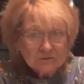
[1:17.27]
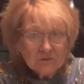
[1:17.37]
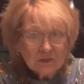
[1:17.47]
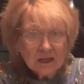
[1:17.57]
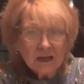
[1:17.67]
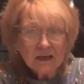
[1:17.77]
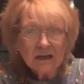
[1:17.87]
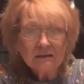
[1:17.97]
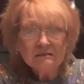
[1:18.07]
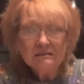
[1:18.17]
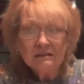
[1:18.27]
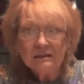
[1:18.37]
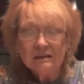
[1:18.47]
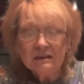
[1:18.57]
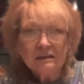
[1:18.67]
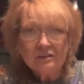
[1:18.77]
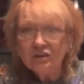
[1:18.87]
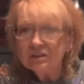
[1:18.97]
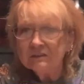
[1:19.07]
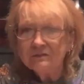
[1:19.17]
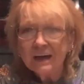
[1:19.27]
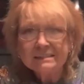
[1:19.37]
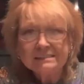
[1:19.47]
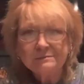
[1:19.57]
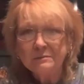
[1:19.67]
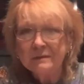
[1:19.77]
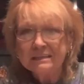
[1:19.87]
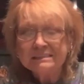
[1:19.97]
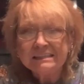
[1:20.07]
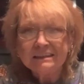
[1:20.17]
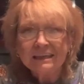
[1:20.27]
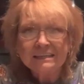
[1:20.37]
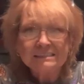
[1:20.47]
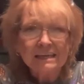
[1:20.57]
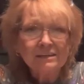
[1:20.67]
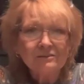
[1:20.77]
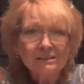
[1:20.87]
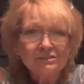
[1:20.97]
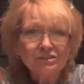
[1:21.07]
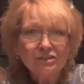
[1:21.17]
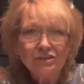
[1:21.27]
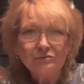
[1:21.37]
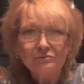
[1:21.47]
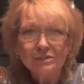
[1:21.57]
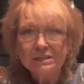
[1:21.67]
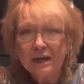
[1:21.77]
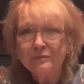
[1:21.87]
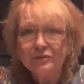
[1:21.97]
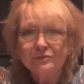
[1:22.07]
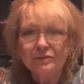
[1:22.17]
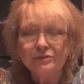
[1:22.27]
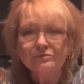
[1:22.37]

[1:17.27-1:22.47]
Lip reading: you can find some amazing things. I know I took you one time through